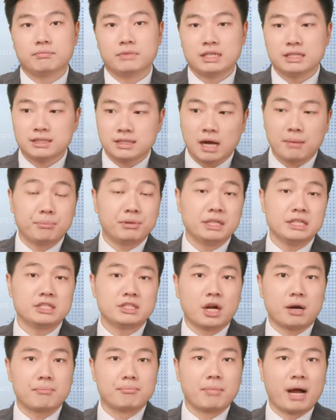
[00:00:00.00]
These
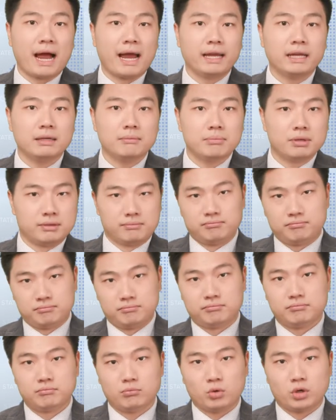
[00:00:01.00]
companies aren't buying, but
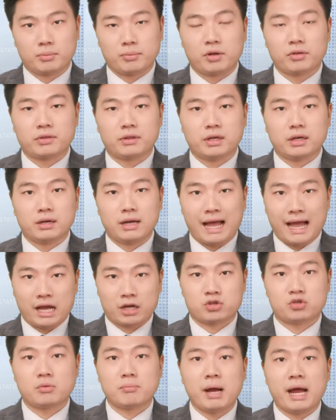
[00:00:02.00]
What about the
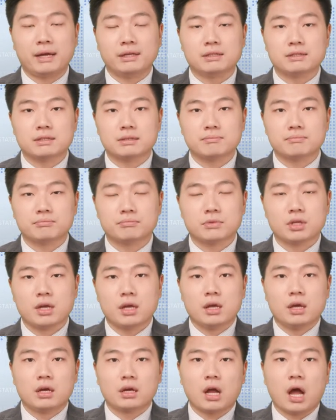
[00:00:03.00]
actual mines?
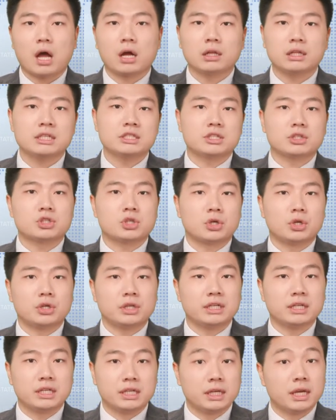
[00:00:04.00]
Congolese
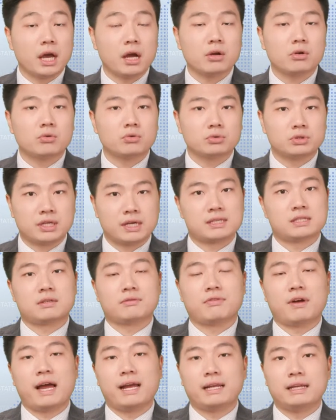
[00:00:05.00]
attorney Kiangu
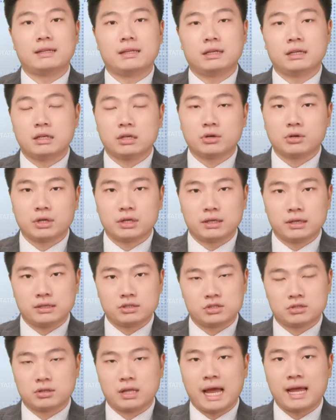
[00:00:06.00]
testified in a hearing
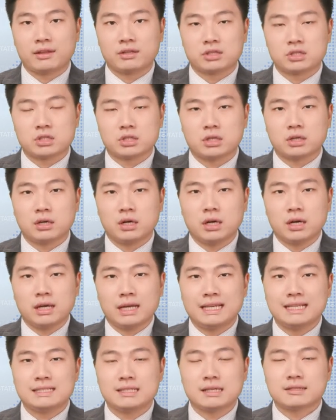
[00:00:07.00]
in July this year.
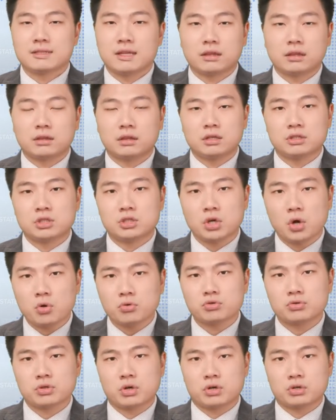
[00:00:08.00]
He says that the
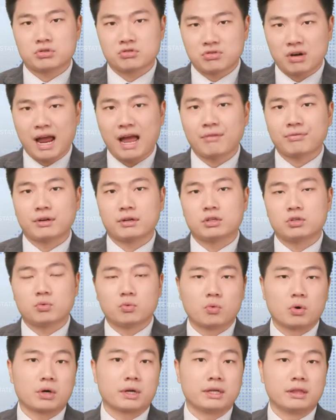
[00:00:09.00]
children are trafficked to
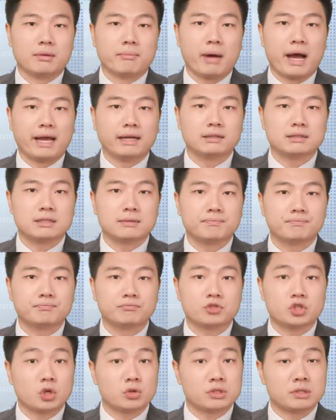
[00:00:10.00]
work in the mines,
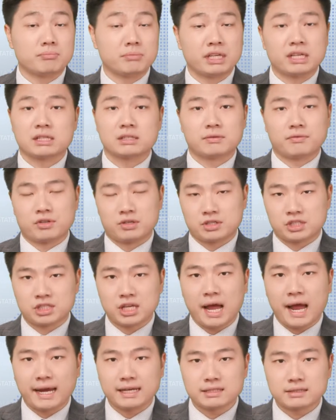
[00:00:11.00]
chosen because of their
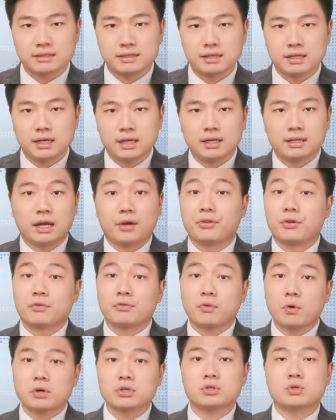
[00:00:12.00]
size. Now, they're
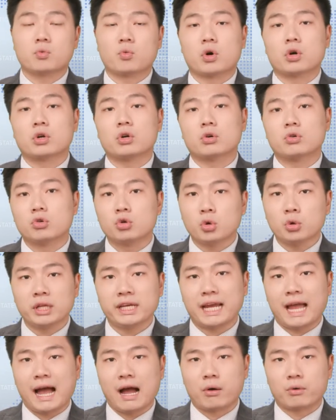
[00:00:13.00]
forced to work
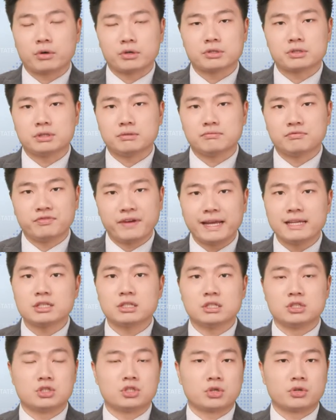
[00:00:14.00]
grueling hours and
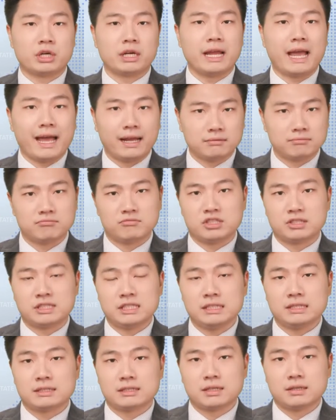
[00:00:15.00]
face injury and
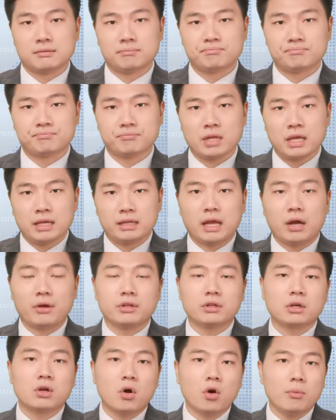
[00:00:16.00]
disease. Now,
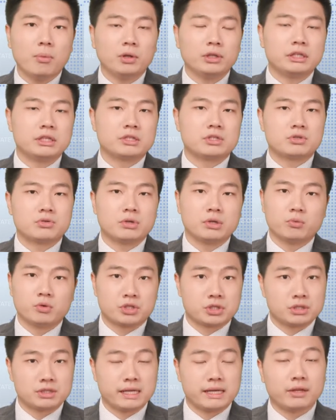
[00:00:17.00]
in the cobalt industry,
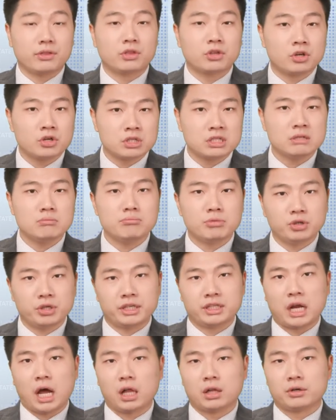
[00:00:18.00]
which is a $13
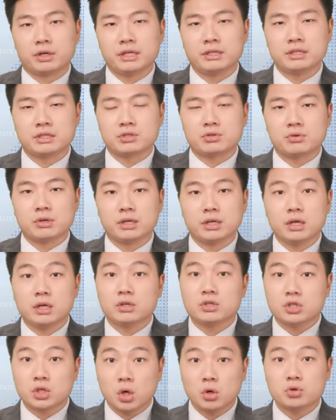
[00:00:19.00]
billion industry,
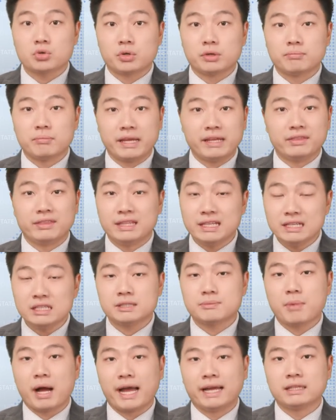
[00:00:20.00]
children in
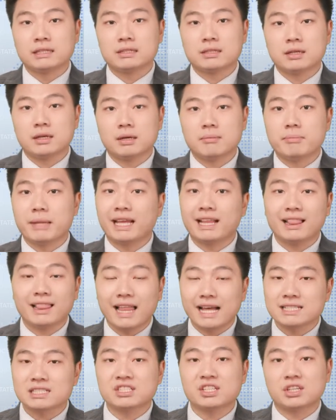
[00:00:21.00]
these mines make
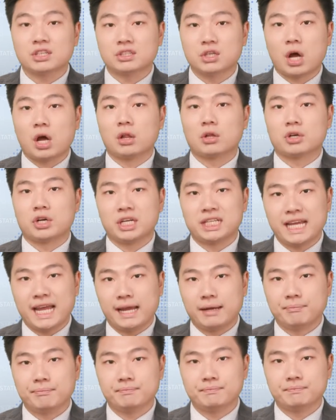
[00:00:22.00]
less than a dollar a
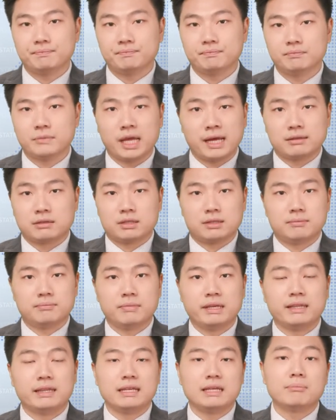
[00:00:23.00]
day. Yet,
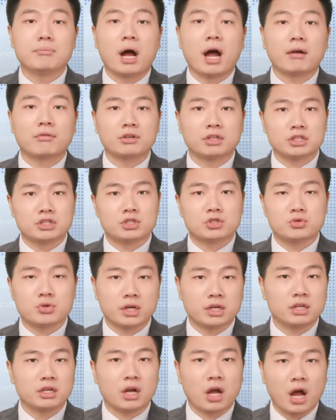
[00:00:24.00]
in the
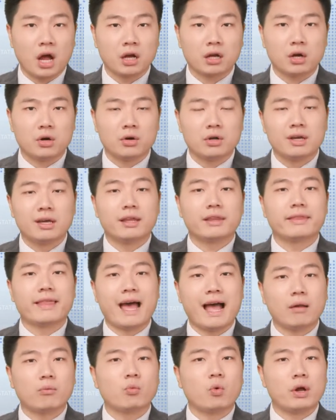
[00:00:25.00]
poverty-stricken Congo,
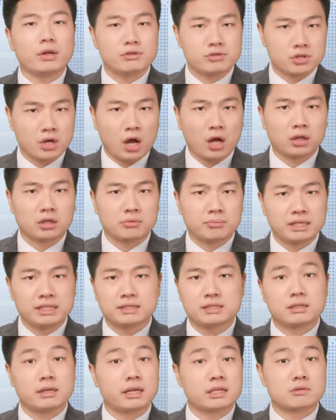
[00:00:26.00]
that $1
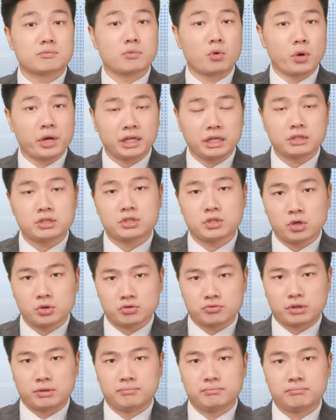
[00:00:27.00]
means exploiting
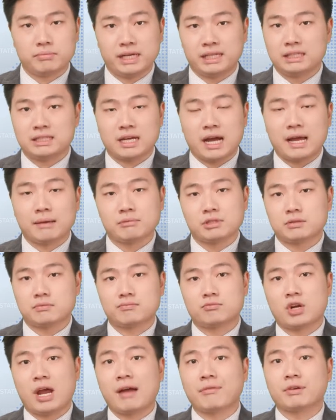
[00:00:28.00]
children, many times
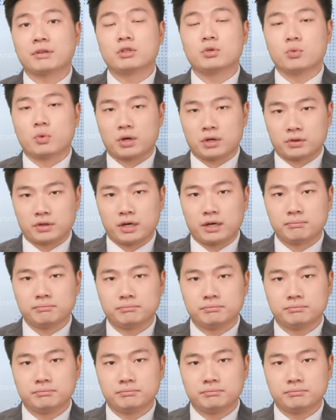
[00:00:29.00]
trafficked to work there.